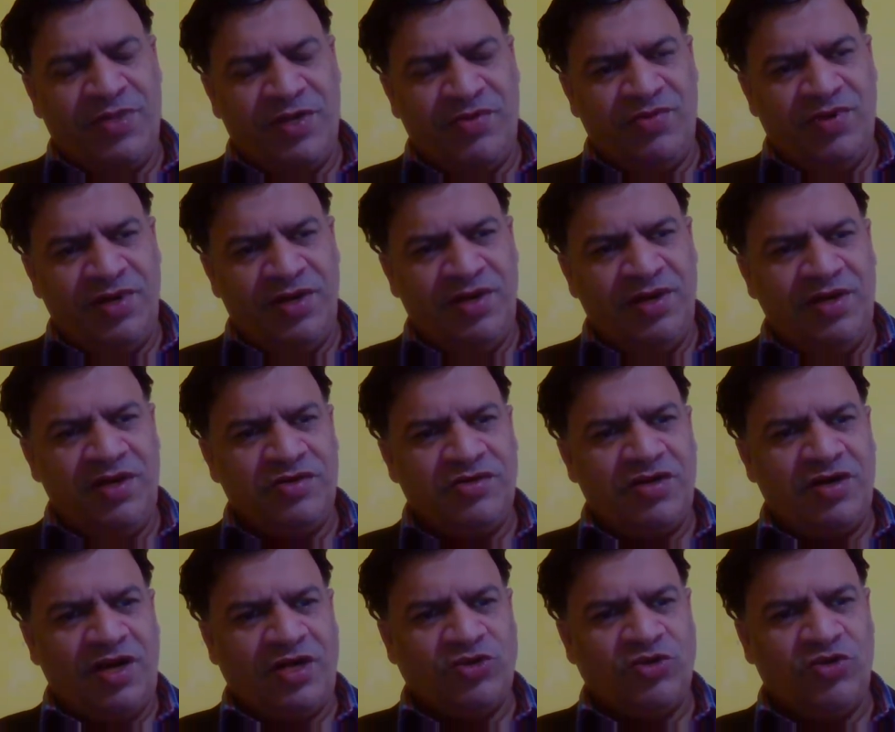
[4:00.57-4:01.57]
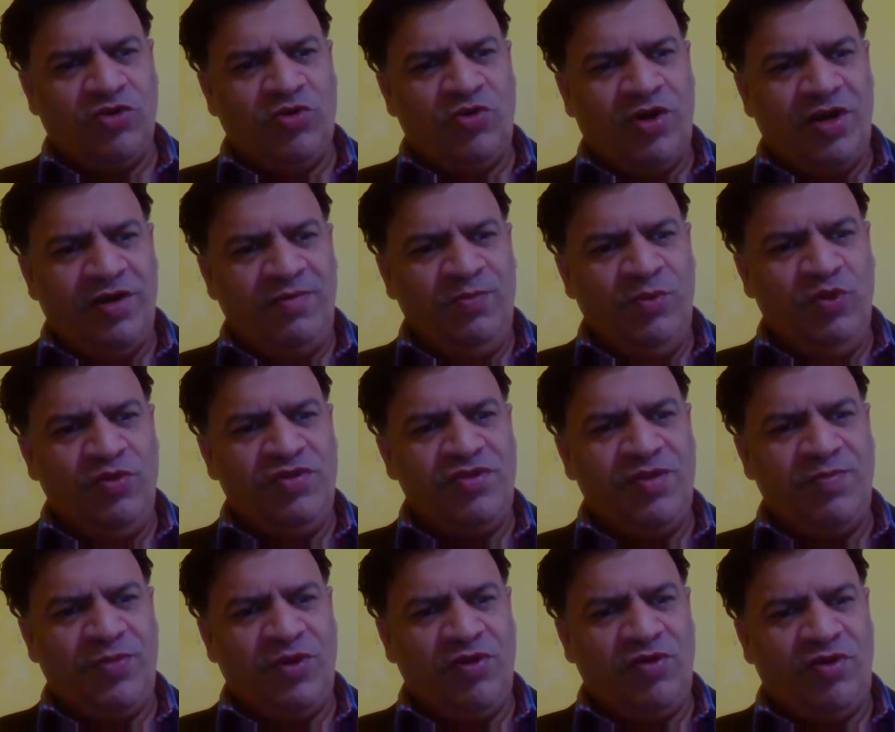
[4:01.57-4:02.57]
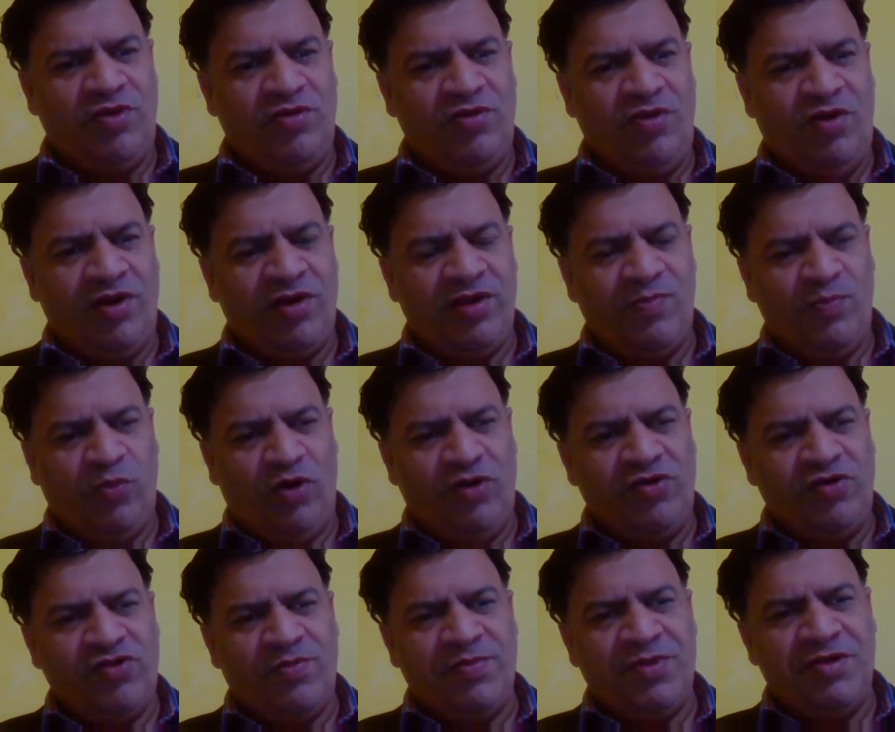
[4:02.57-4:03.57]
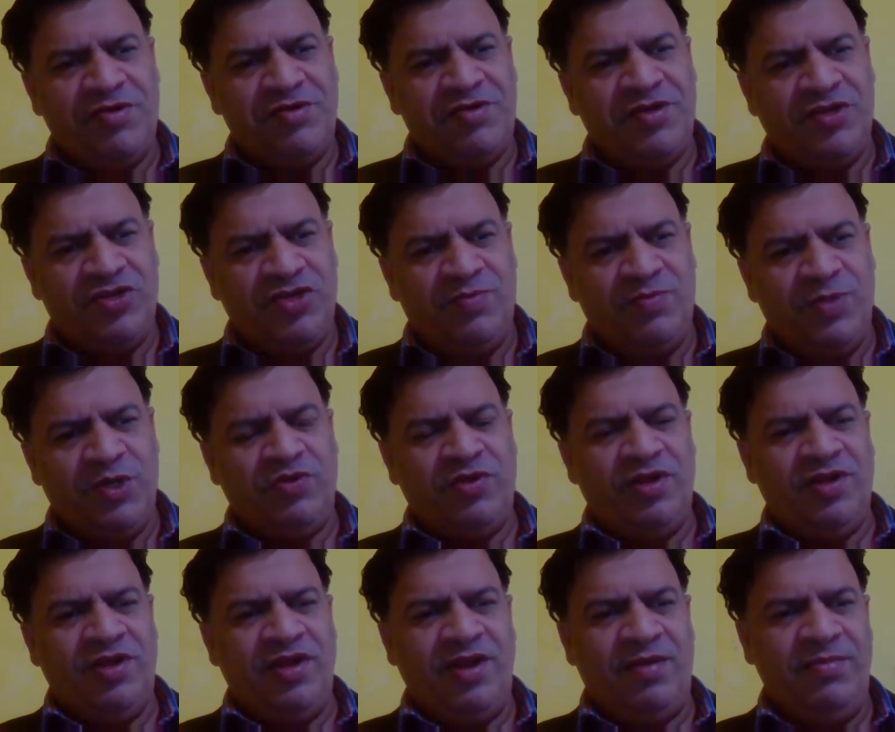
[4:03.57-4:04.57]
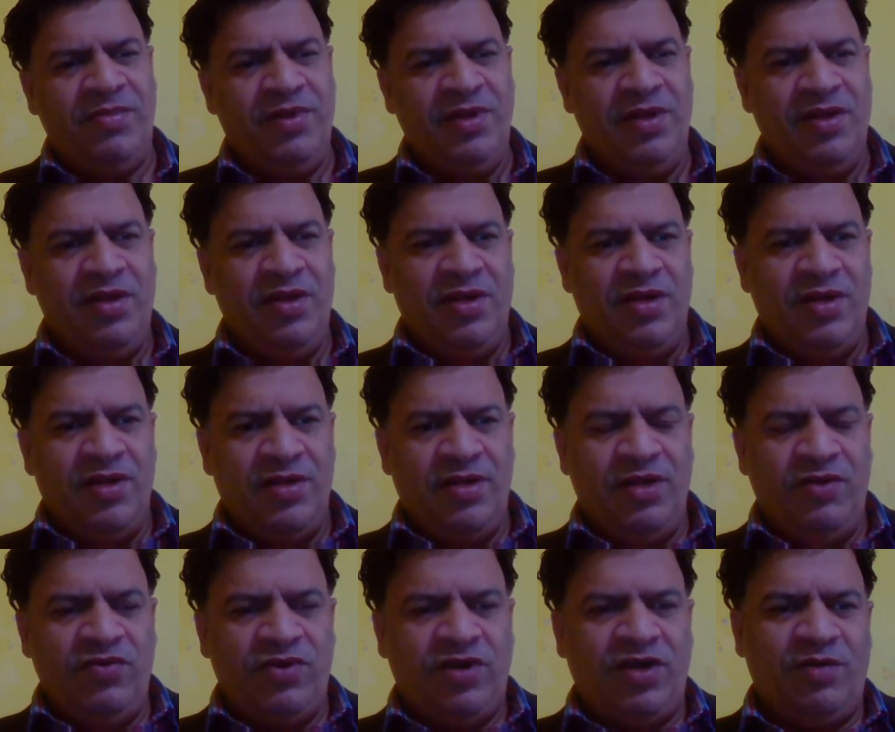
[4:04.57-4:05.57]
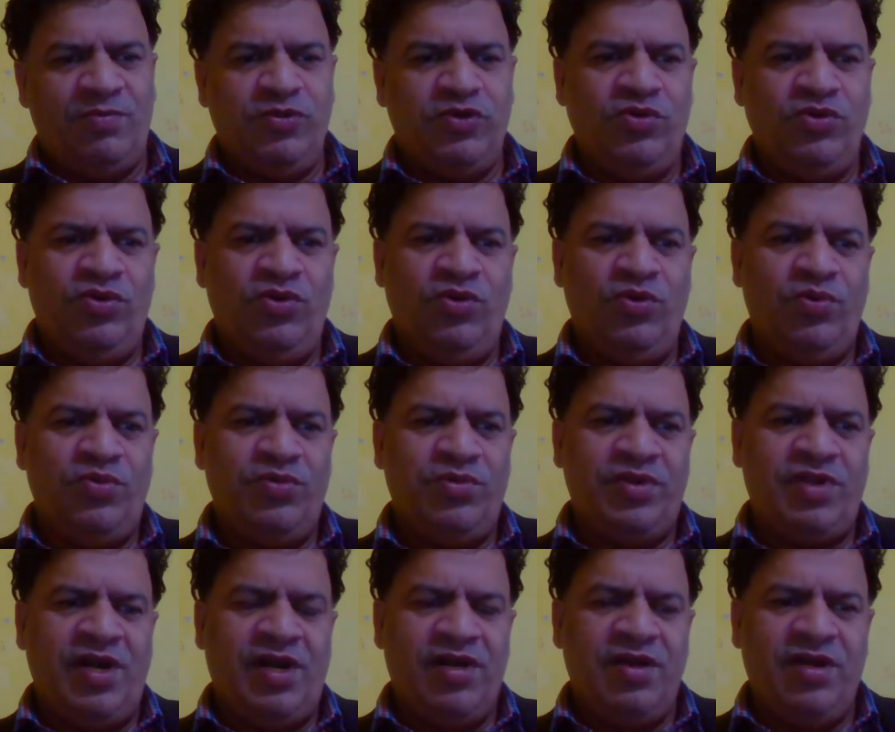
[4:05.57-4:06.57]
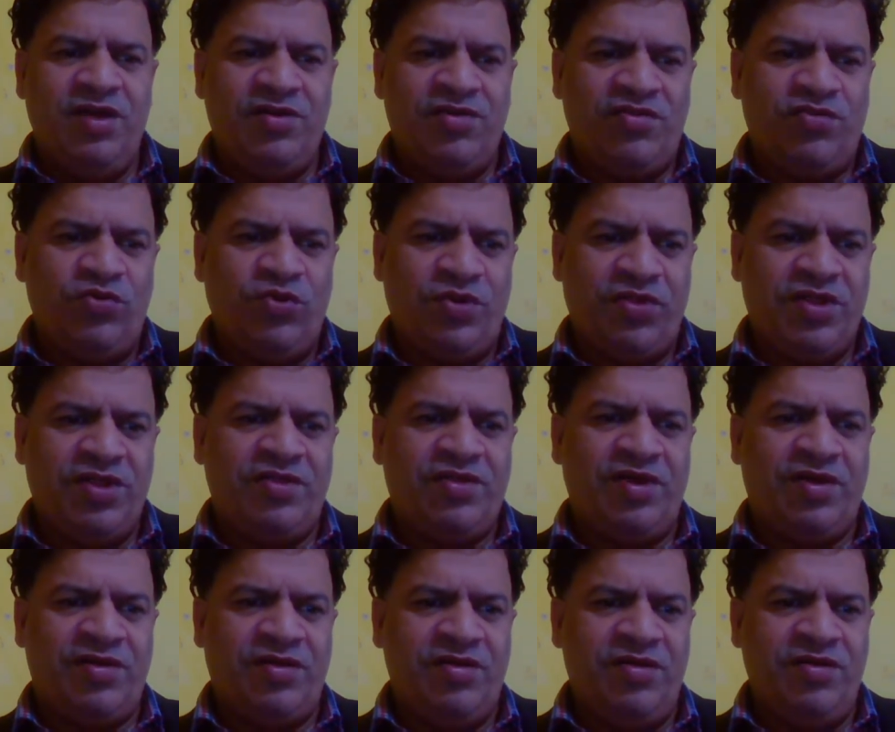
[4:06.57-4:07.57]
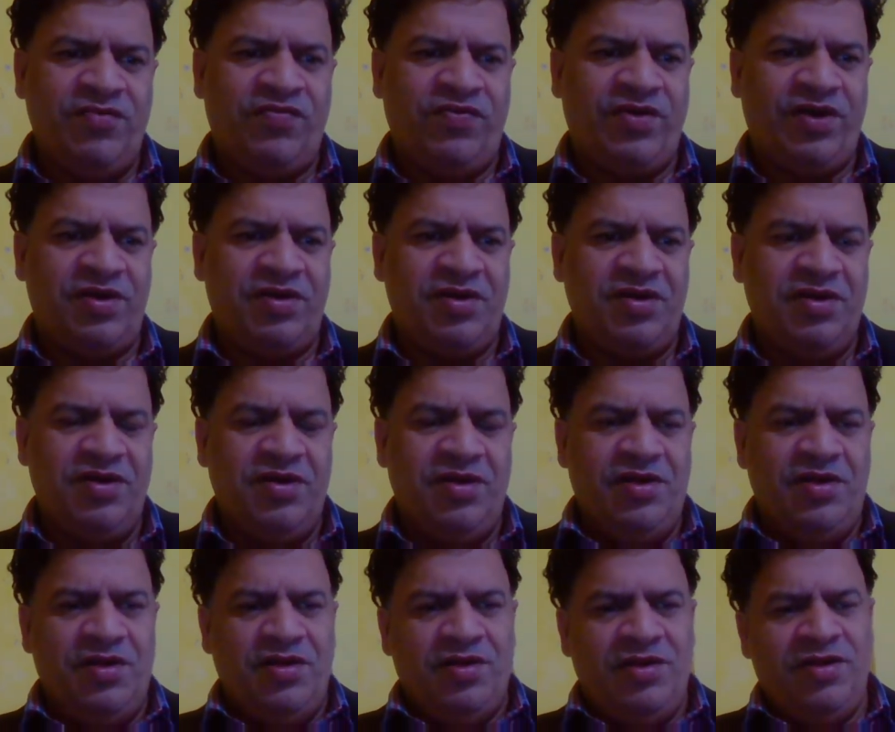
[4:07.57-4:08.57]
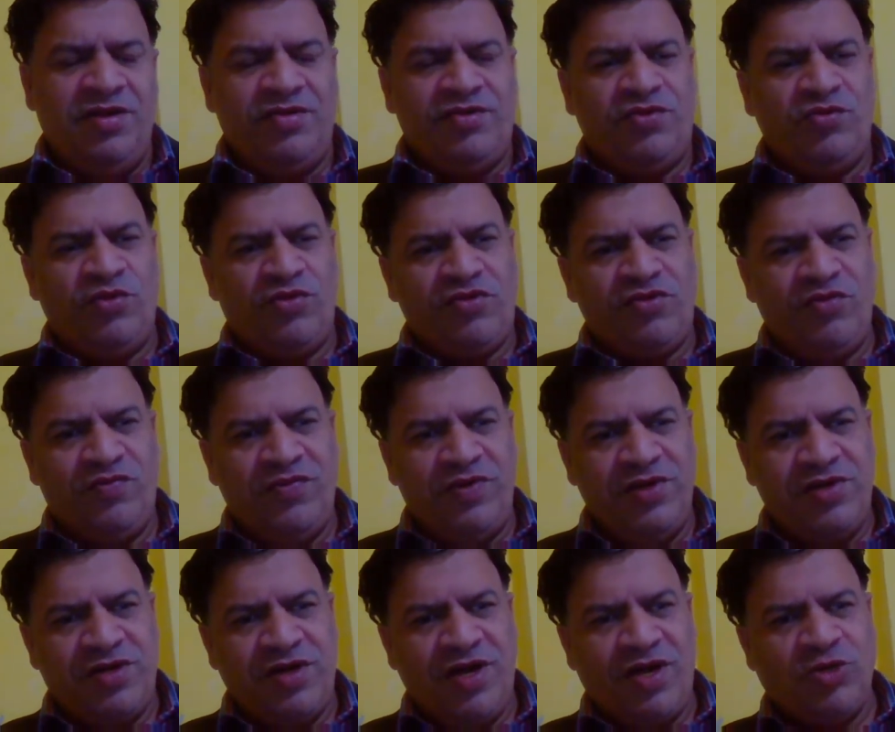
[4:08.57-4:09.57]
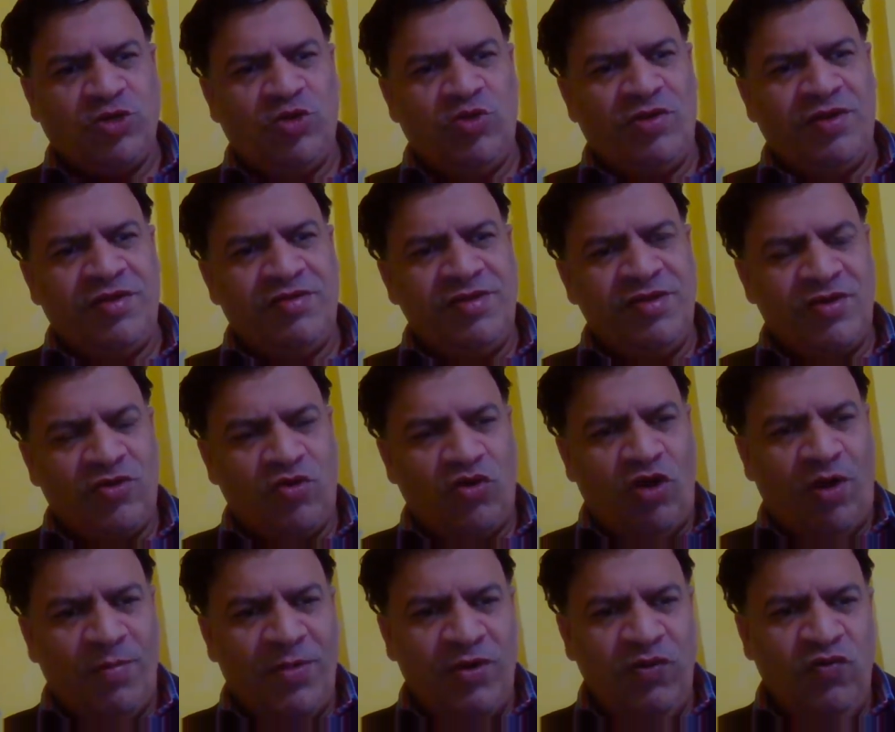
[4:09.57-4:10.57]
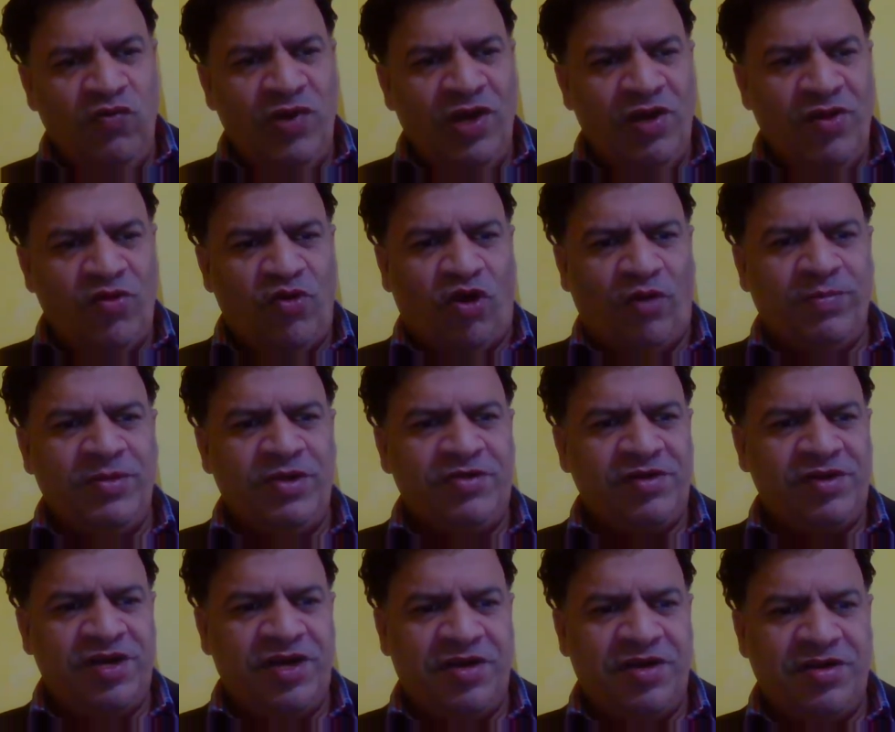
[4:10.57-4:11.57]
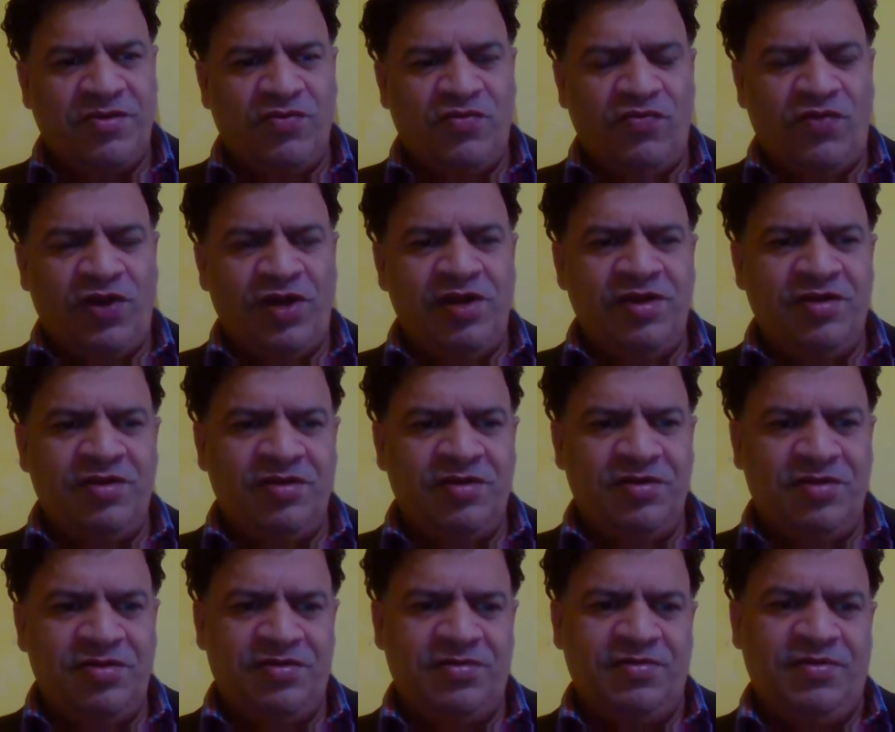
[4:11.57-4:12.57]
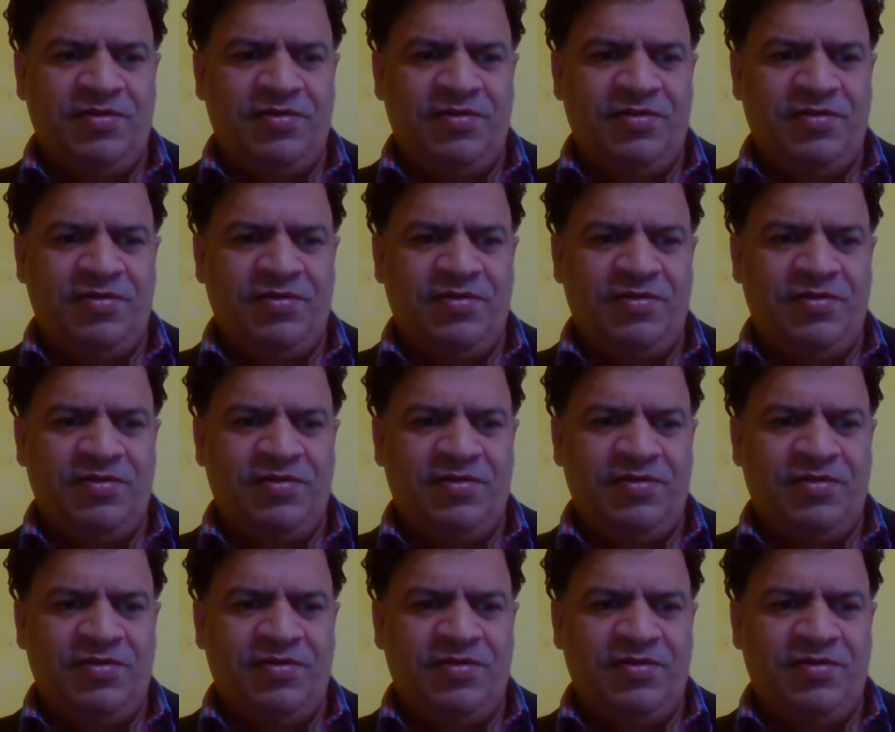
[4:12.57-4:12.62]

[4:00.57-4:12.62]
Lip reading: between international law and municipal law, or the points of distinction between them, then we come to know that their sources are different. The source of international law is the common will of the state, while the